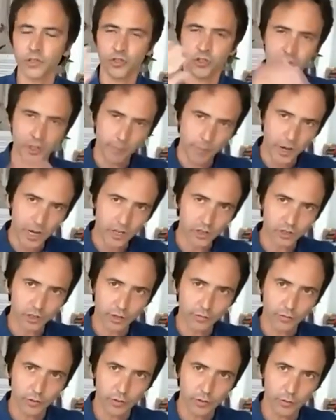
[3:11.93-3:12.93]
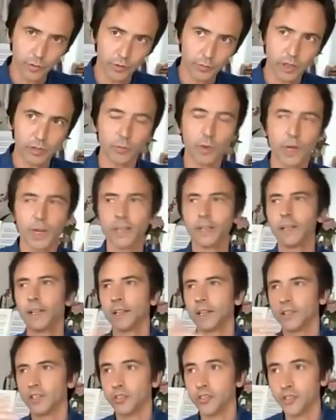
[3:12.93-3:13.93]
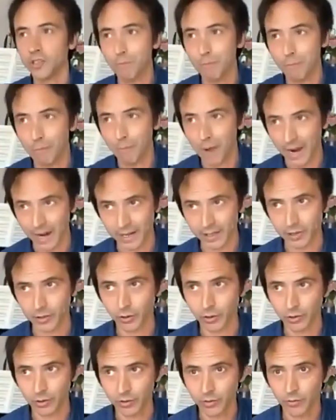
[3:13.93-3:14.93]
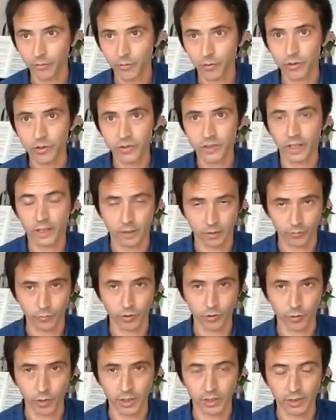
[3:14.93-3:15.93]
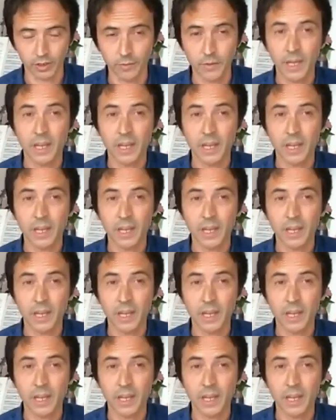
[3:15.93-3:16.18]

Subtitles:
G major for the Menuet 1, G minor for the second Menuet.